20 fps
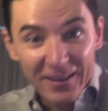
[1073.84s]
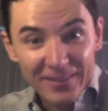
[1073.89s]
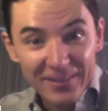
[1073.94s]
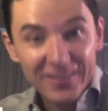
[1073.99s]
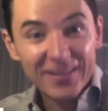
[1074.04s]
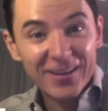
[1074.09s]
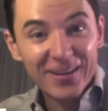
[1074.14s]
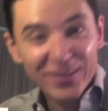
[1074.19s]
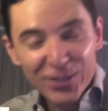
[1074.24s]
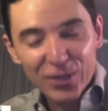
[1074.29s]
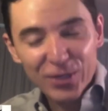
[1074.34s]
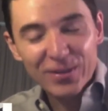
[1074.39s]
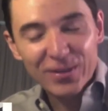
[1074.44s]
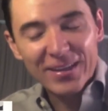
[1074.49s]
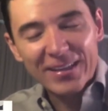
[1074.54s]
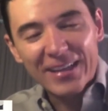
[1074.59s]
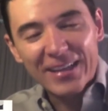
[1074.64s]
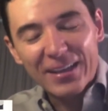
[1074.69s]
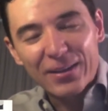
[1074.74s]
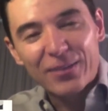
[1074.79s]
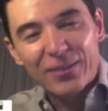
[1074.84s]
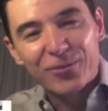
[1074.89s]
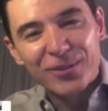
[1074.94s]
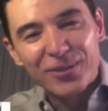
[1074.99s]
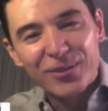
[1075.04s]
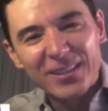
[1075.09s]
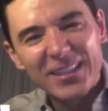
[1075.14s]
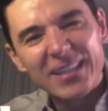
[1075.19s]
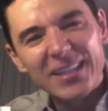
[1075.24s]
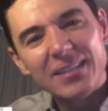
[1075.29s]
You know, so it, it
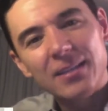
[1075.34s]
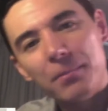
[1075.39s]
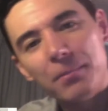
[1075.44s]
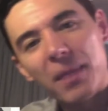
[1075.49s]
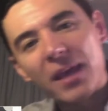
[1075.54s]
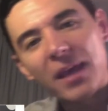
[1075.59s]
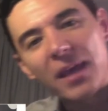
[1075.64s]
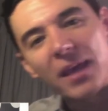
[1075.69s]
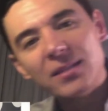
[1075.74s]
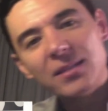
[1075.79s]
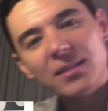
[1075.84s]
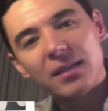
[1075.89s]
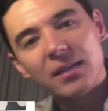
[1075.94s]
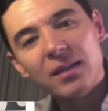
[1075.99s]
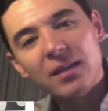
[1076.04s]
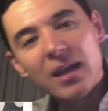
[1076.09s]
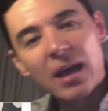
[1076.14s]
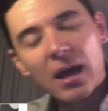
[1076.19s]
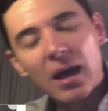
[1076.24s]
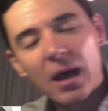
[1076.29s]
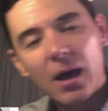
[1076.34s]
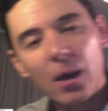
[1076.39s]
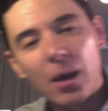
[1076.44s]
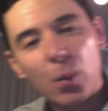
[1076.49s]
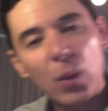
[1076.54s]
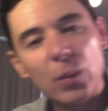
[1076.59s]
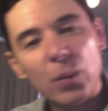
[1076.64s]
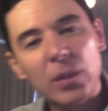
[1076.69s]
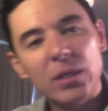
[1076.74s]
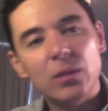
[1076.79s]
really is amazing uh,
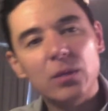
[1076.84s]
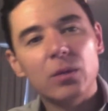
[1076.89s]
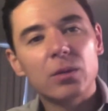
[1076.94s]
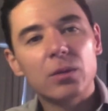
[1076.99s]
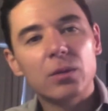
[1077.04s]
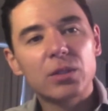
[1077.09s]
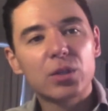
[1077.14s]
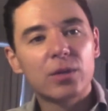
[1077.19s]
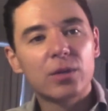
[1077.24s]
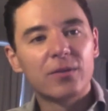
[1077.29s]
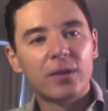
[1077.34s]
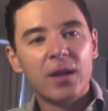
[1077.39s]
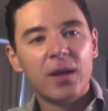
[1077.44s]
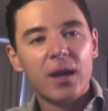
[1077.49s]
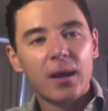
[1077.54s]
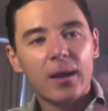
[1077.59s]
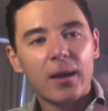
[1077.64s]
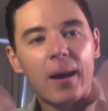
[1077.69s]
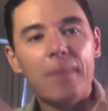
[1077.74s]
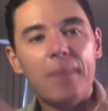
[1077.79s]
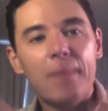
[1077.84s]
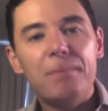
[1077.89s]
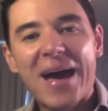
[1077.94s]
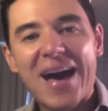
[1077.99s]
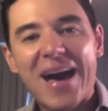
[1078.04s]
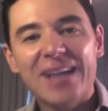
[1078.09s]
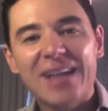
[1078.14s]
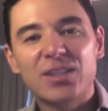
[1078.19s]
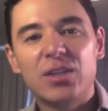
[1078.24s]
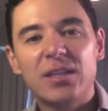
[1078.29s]
when we sort of come
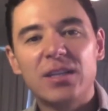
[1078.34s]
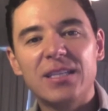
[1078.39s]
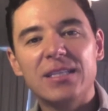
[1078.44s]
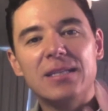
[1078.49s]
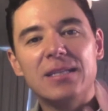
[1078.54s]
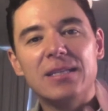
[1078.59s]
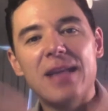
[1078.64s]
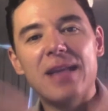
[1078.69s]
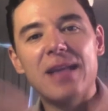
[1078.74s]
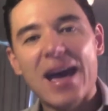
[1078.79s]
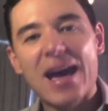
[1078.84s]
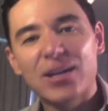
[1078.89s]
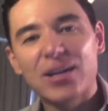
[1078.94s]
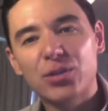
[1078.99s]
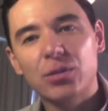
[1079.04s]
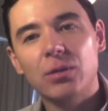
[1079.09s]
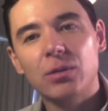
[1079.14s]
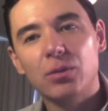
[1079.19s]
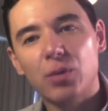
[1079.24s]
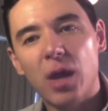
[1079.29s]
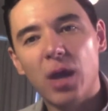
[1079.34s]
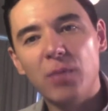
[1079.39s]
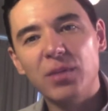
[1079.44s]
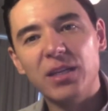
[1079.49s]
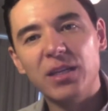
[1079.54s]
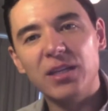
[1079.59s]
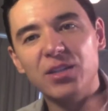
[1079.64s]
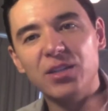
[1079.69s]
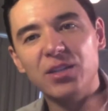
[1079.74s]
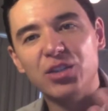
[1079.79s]
back to these natural
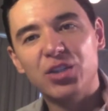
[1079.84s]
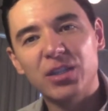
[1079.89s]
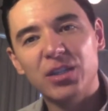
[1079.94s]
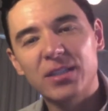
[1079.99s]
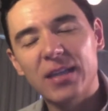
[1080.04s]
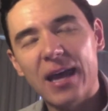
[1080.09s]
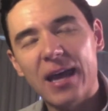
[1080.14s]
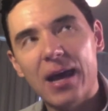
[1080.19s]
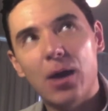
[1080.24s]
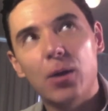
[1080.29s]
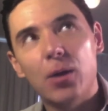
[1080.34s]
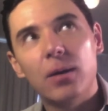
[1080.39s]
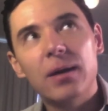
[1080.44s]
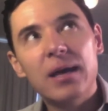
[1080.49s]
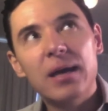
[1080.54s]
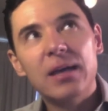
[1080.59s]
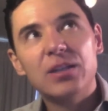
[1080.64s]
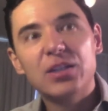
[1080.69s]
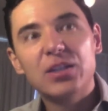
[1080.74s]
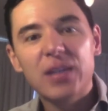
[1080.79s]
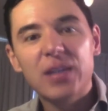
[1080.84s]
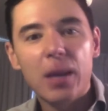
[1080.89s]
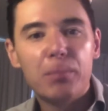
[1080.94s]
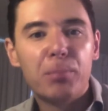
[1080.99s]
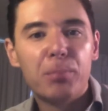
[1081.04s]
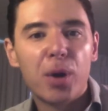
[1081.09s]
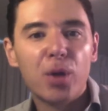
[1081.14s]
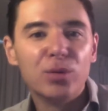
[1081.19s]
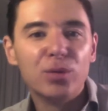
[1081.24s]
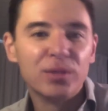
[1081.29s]
remedies, just how just how
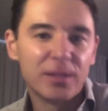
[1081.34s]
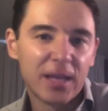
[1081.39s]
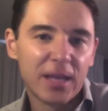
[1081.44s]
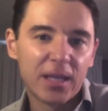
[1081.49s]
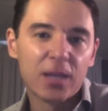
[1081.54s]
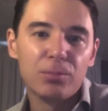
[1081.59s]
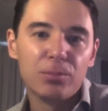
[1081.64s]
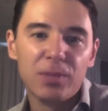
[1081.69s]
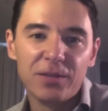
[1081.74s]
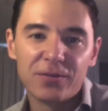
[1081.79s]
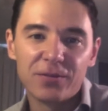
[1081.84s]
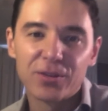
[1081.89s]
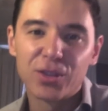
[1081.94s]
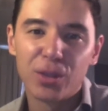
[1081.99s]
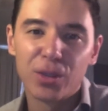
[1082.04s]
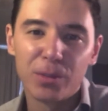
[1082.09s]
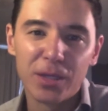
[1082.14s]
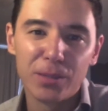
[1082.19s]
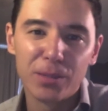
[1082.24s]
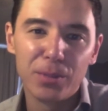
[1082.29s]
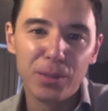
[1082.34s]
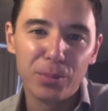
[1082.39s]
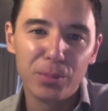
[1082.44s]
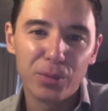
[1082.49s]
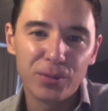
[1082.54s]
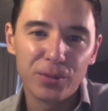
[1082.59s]
potent they can be for so many people.